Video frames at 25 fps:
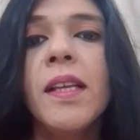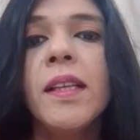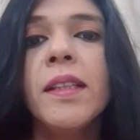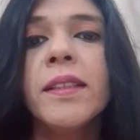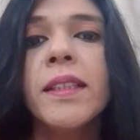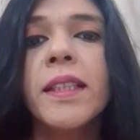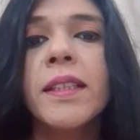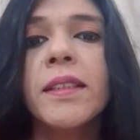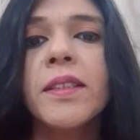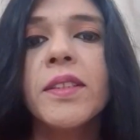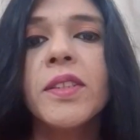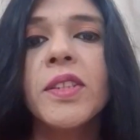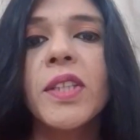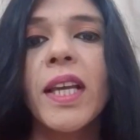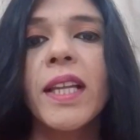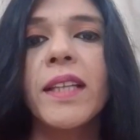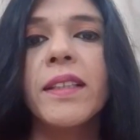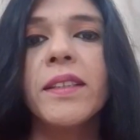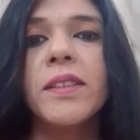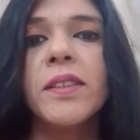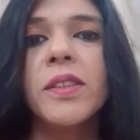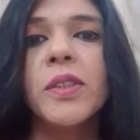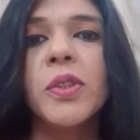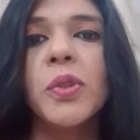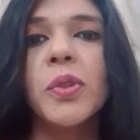that the
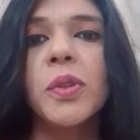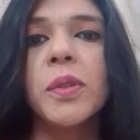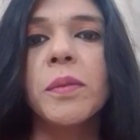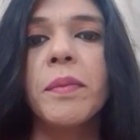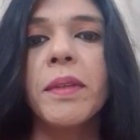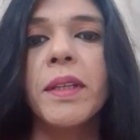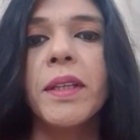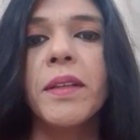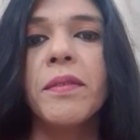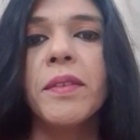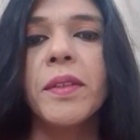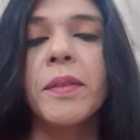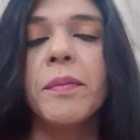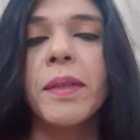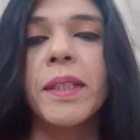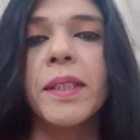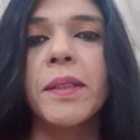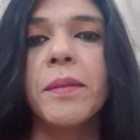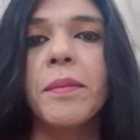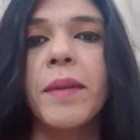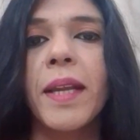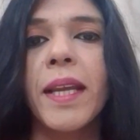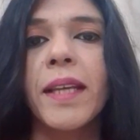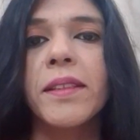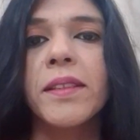challenges should be given by the
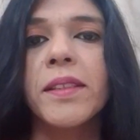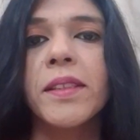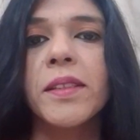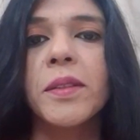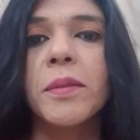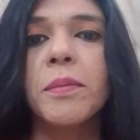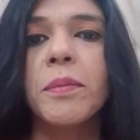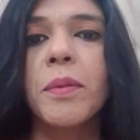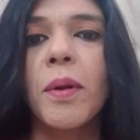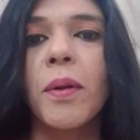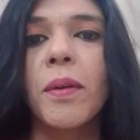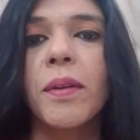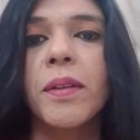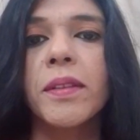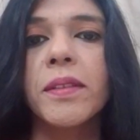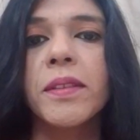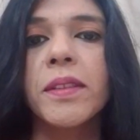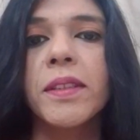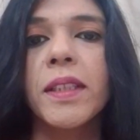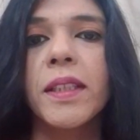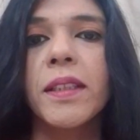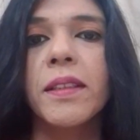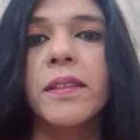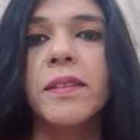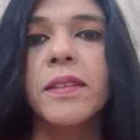brands and the
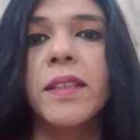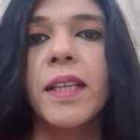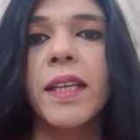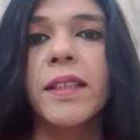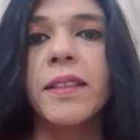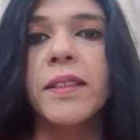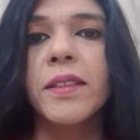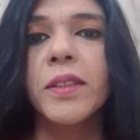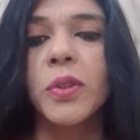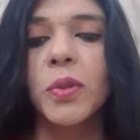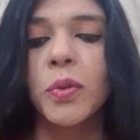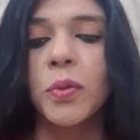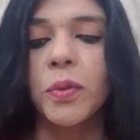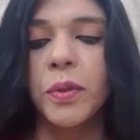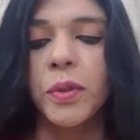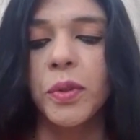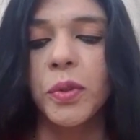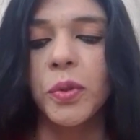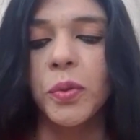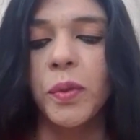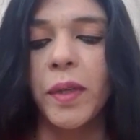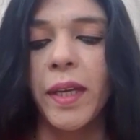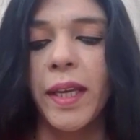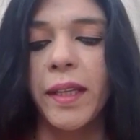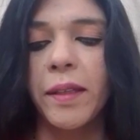products, and that is going
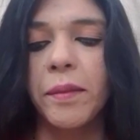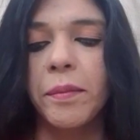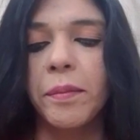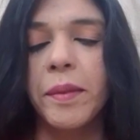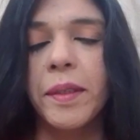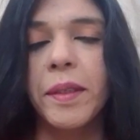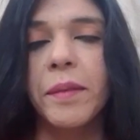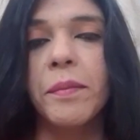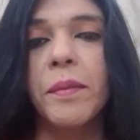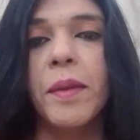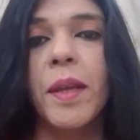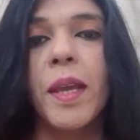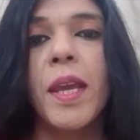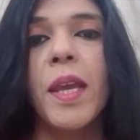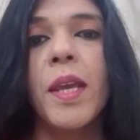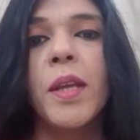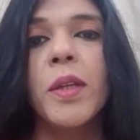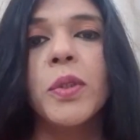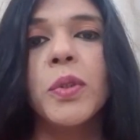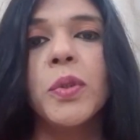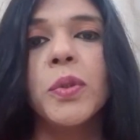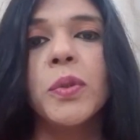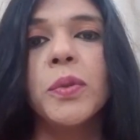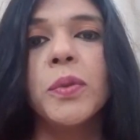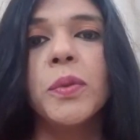to help them
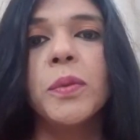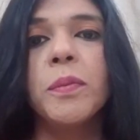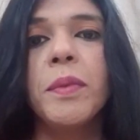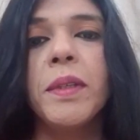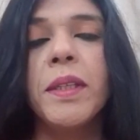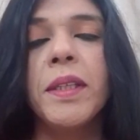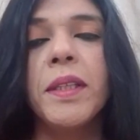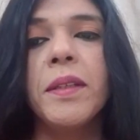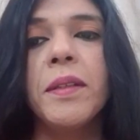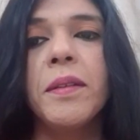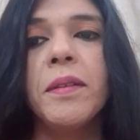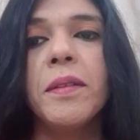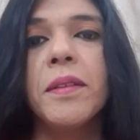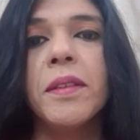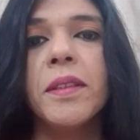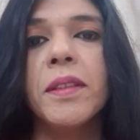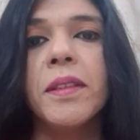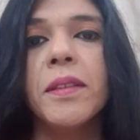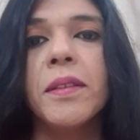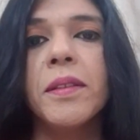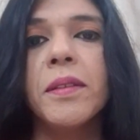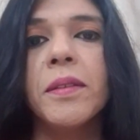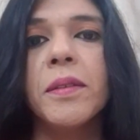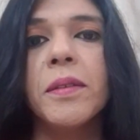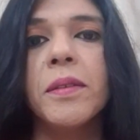to be,
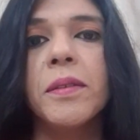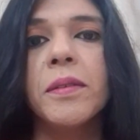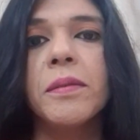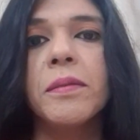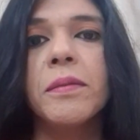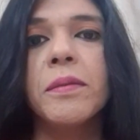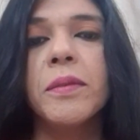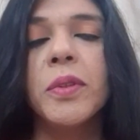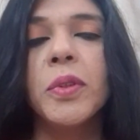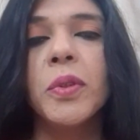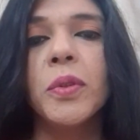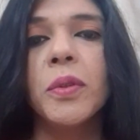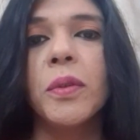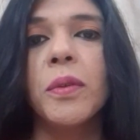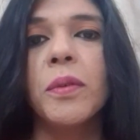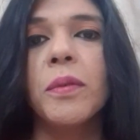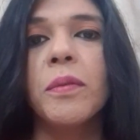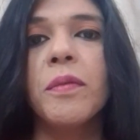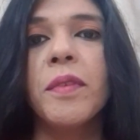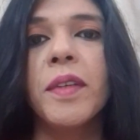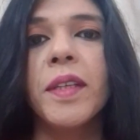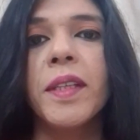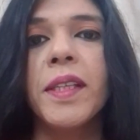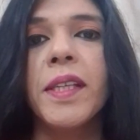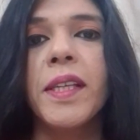
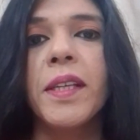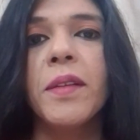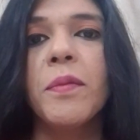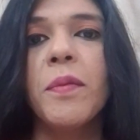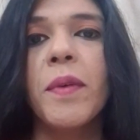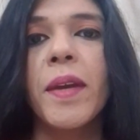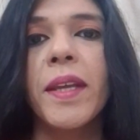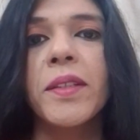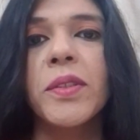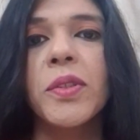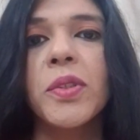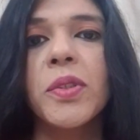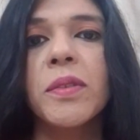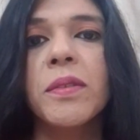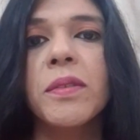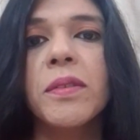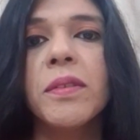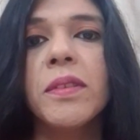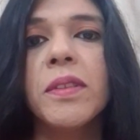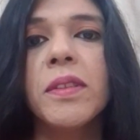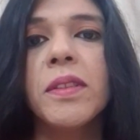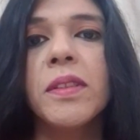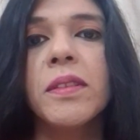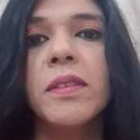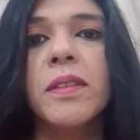very
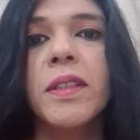adventurous.